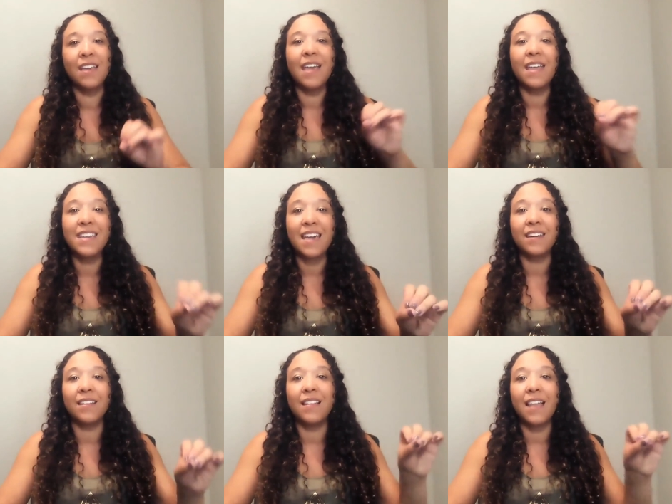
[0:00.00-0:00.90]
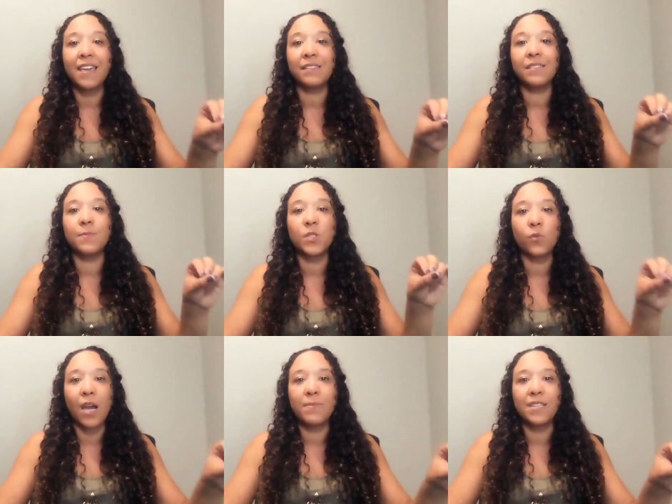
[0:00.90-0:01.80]
And again, like,
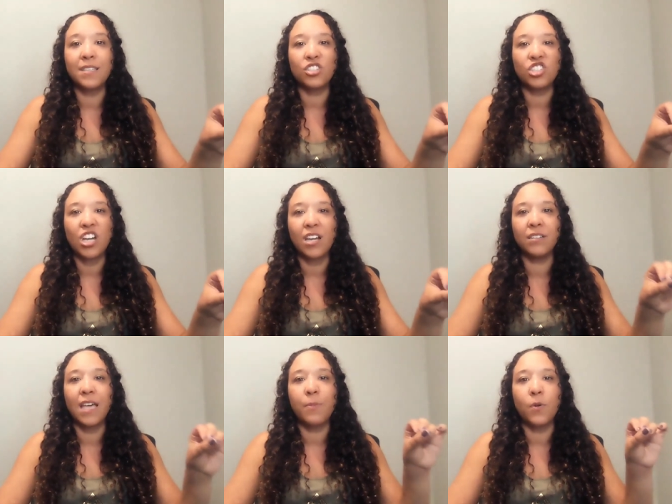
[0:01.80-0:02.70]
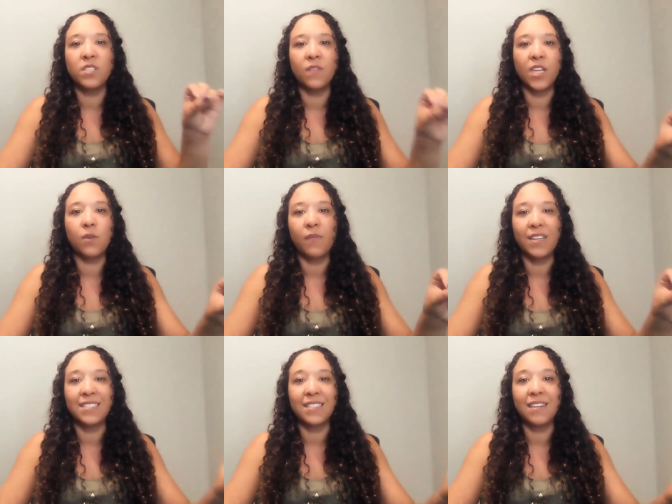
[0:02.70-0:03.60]
subscribe to this channel. I post a video
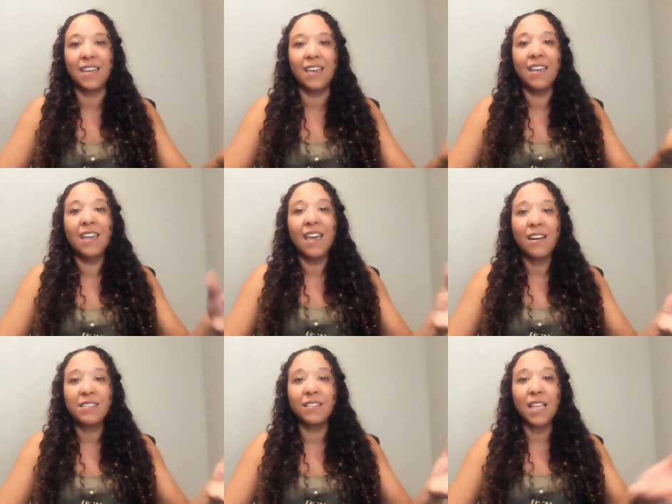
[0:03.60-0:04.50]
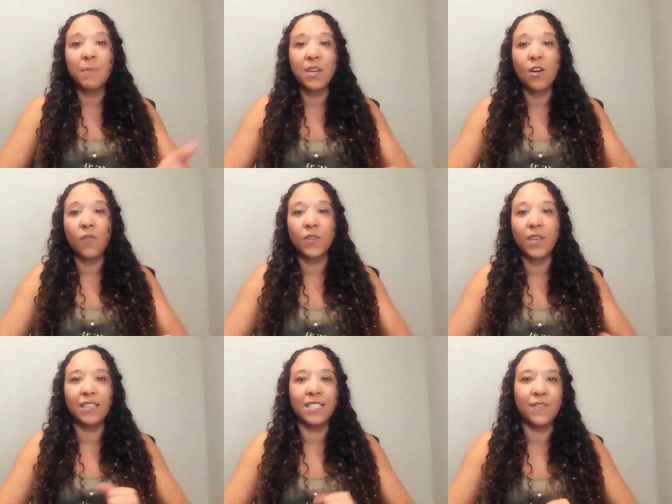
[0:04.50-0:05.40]
every Sunday. And also let me know if you
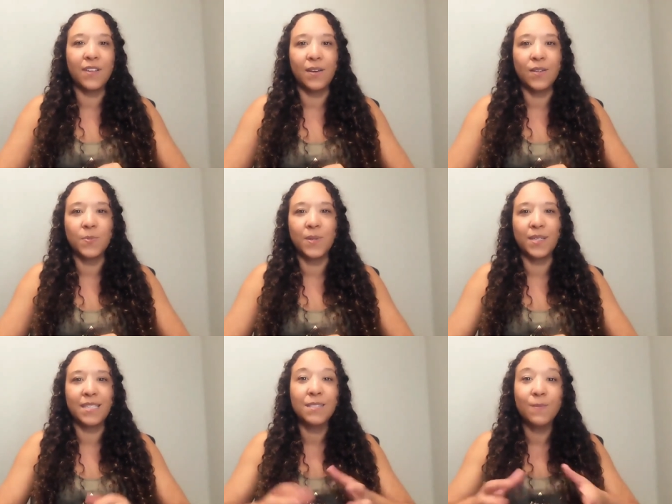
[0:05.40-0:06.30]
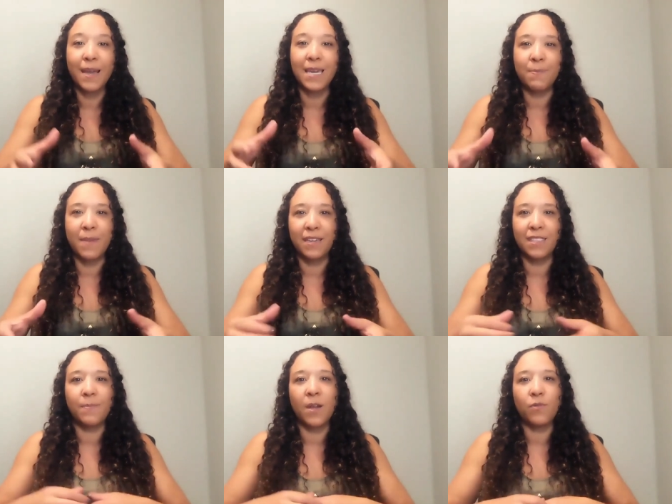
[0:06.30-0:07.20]
like these videos, because that's why I keep making
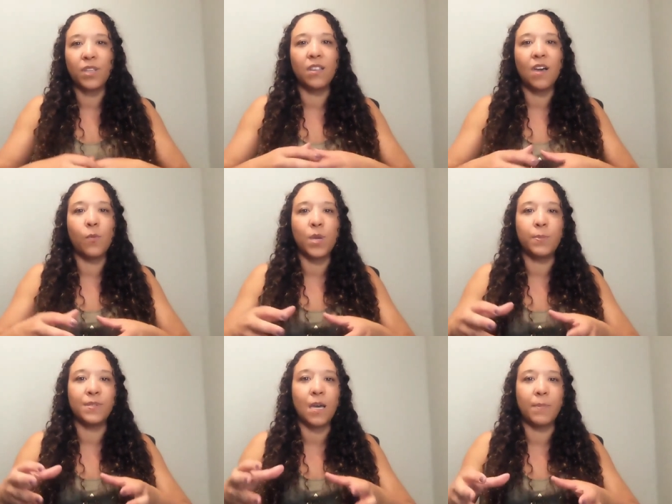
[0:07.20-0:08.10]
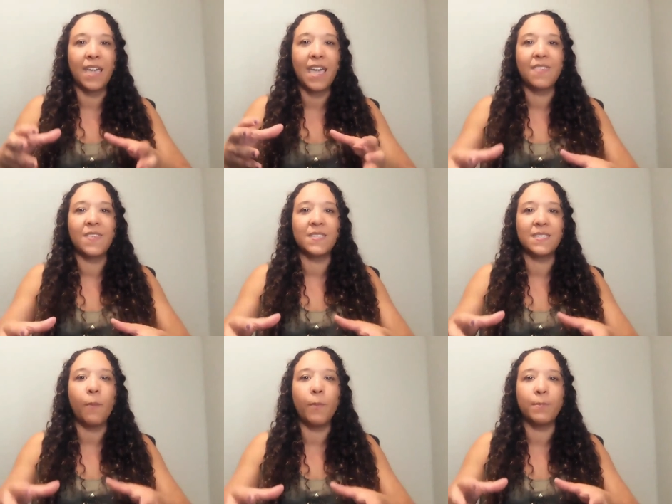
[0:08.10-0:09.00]
them. I really love when people tell me, hey, this
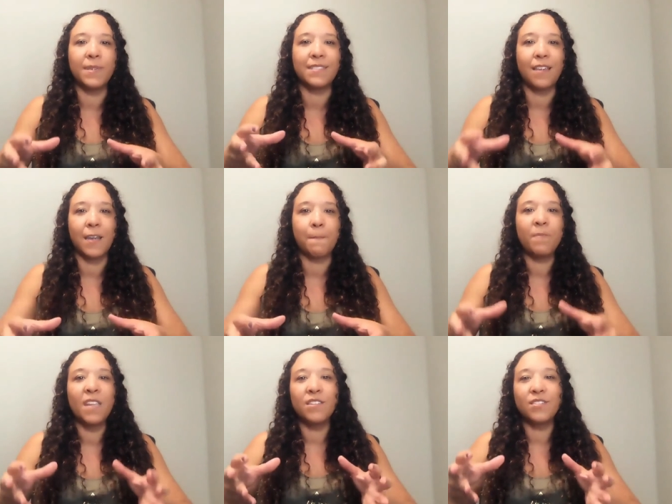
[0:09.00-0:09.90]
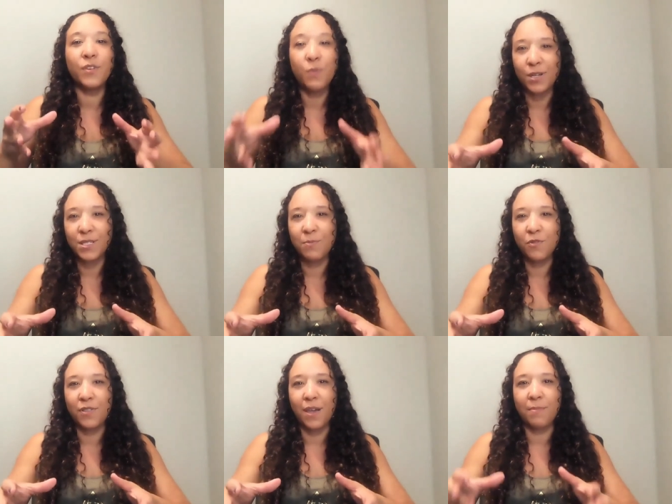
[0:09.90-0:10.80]
is helping me study. So if you want to see
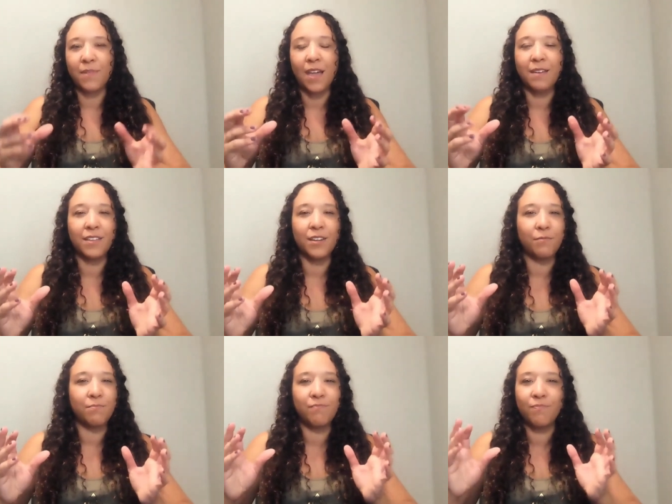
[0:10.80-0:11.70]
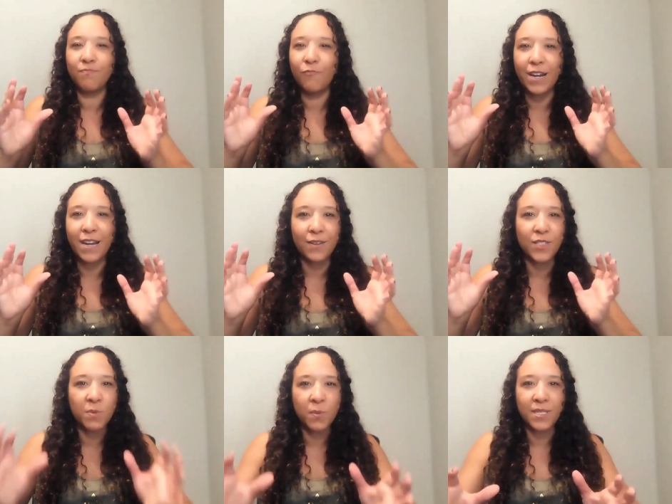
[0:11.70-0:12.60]
more of them, right now,
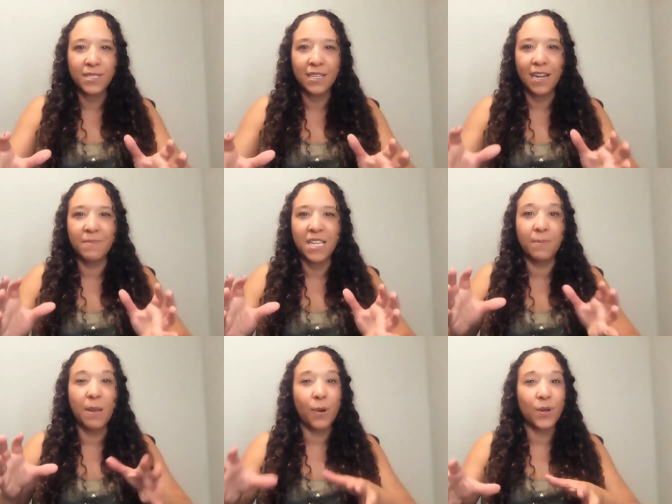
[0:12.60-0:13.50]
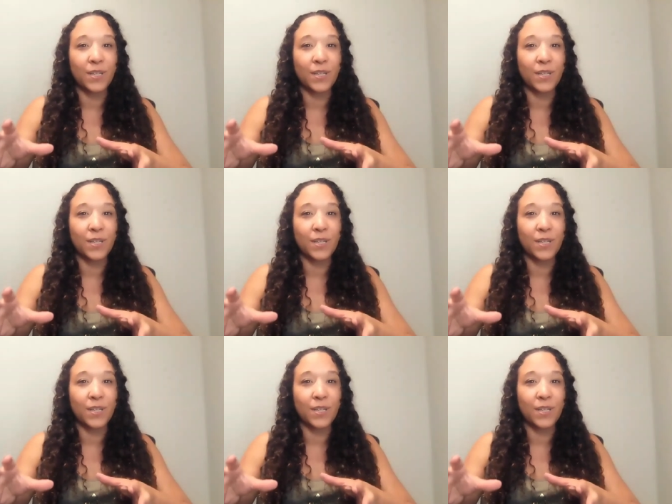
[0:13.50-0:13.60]
super busy, and I'm taking my personal